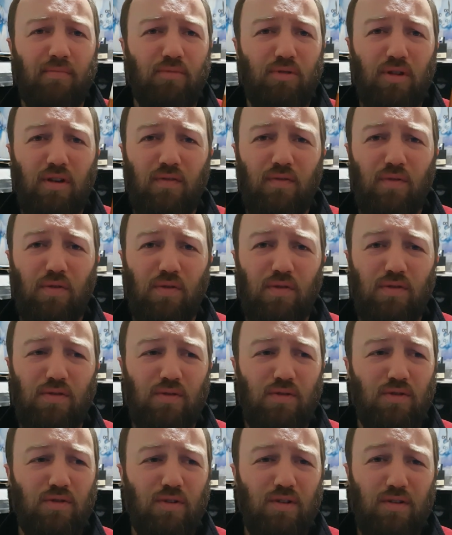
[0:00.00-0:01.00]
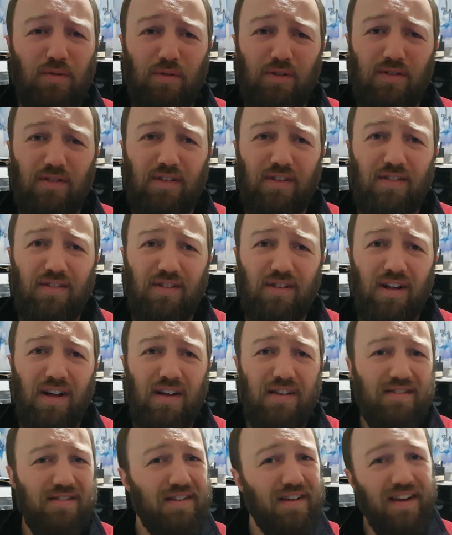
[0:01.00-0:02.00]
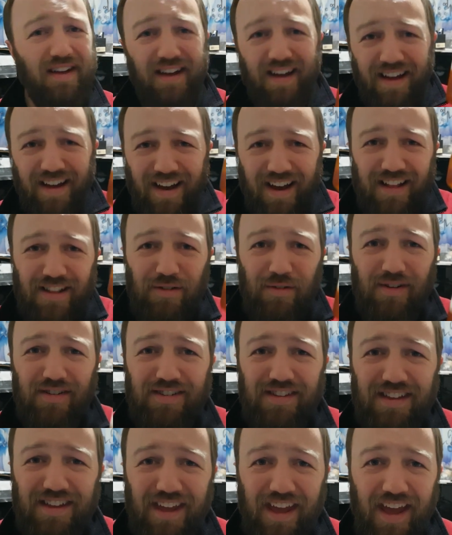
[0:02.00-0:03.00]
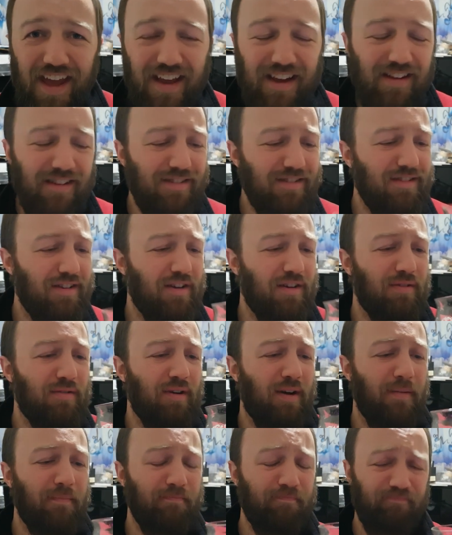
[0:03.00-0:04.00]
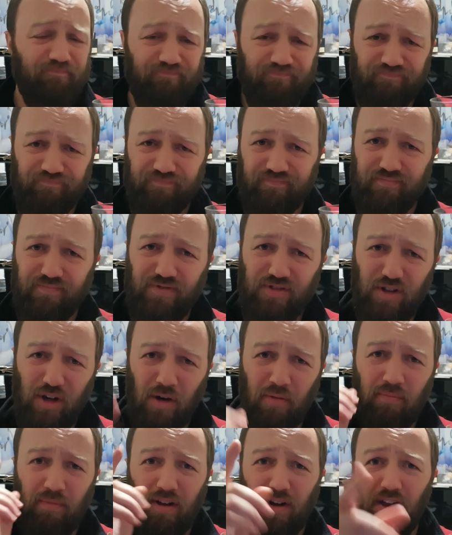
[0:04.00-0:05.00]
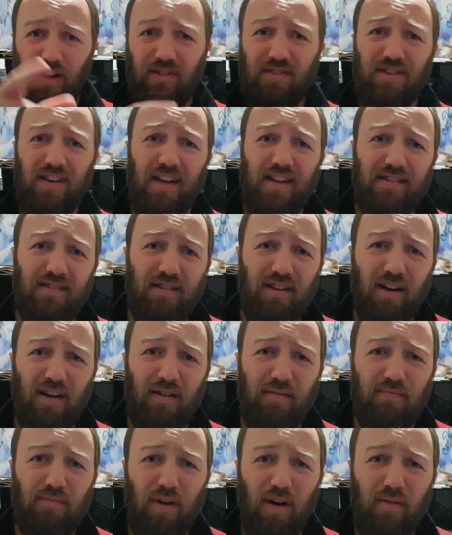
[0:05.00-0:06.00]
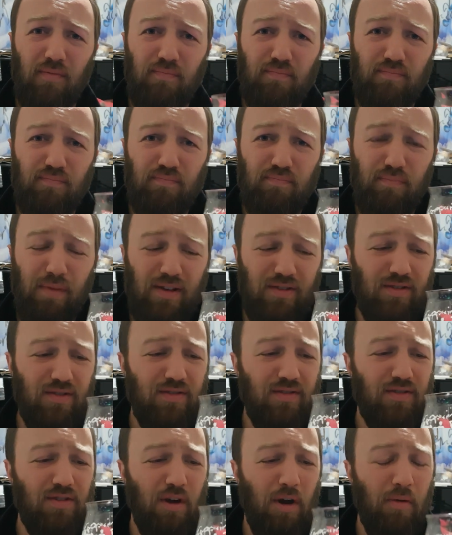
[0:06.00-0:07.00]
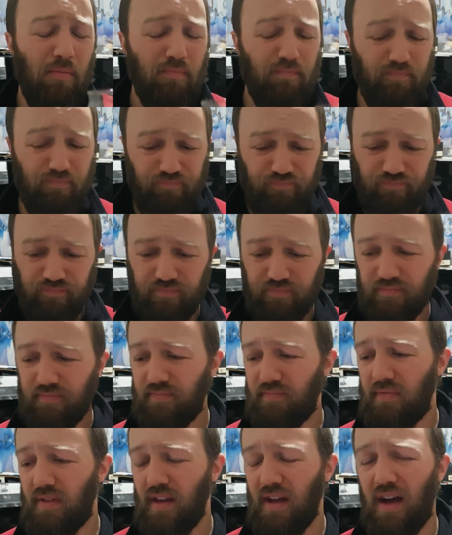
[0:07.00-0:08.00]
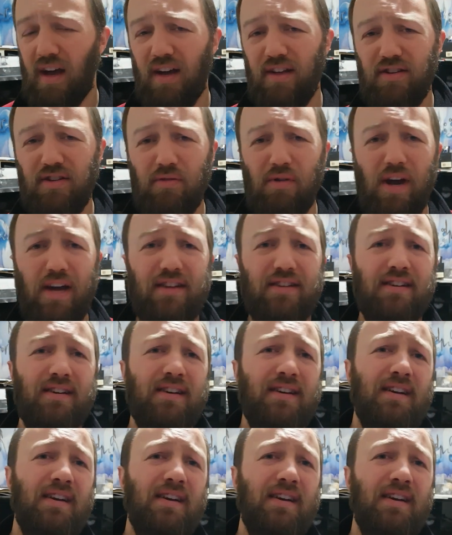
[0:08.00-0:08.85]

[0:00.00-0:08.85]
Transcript: looking forward to enjoying the rest of this glass and the rest of the keg. So, Tom, and I said I messaged Tom direct.